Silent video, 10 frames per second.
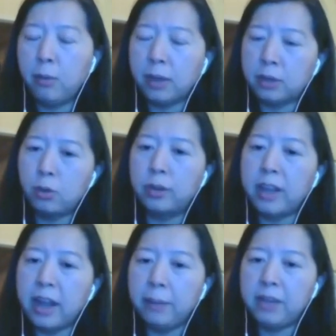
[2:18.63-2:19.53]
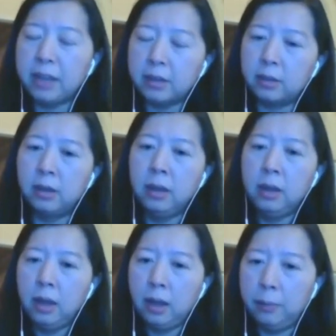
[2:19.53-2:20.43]
what's your name, that's
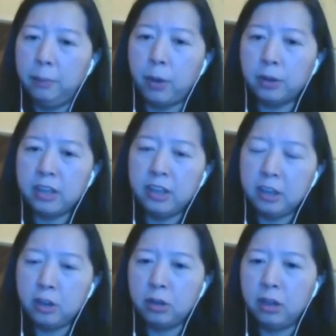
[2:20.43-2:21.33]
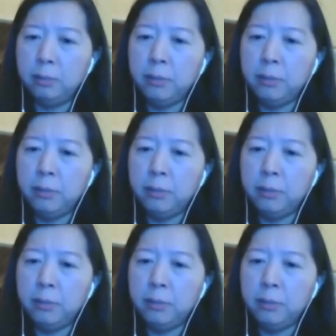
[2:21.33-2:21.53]
bot's initiative.